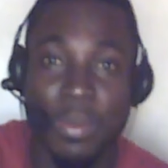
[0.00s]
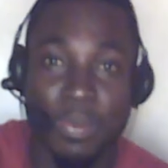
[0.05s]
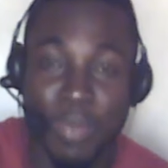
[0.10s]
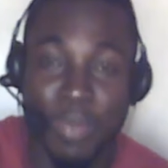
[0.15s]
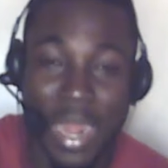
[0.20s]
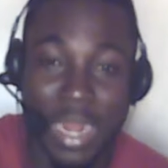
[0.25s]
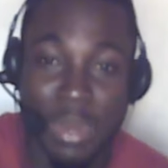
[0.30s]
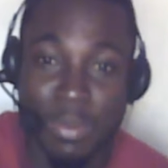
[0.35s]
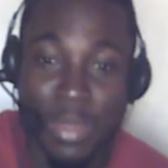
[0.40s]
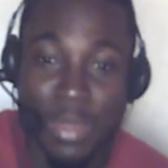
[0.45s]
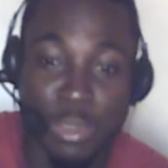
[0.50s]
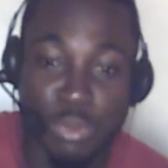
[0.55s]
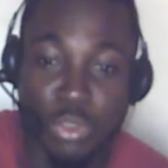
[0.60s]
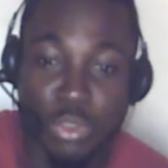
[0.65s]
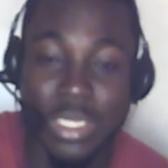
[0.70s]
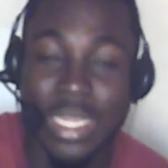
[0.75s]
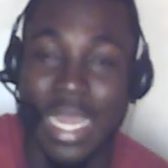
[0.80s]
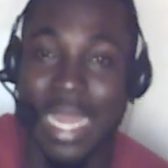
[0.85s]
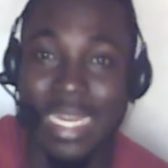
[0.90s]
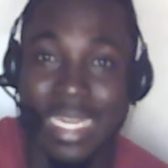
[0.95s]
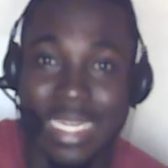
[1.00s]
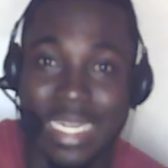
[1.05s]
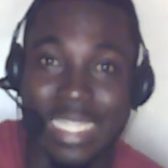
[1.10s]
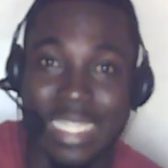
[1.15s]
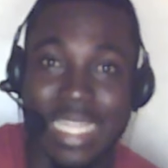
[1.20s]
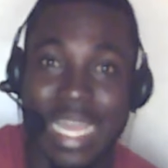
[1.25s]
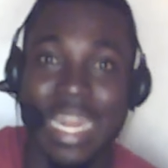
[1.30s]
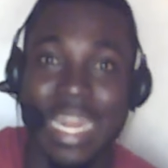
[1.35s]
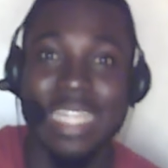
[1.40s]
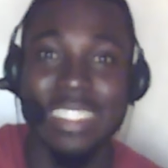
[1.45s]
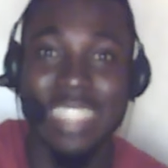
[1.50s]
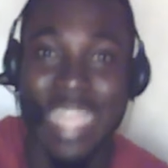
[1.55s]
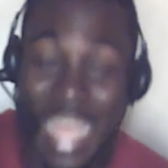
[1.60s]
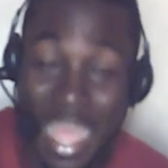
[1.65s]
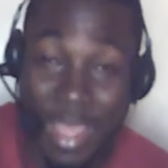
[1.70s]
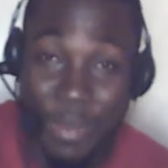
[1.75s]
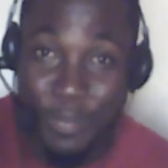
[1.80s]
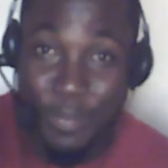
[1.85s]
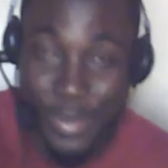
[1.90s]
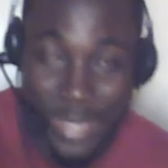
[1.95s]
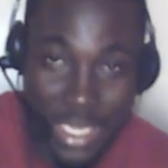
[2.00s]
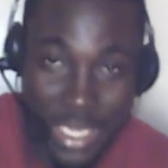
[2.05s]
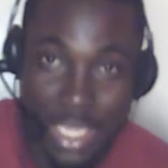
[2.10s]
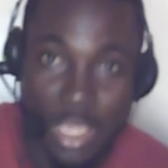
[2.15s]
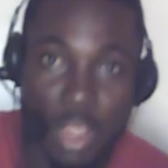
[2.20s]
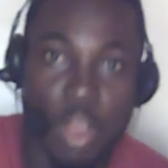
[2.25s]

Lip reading: parliamentary candidate and as a MP.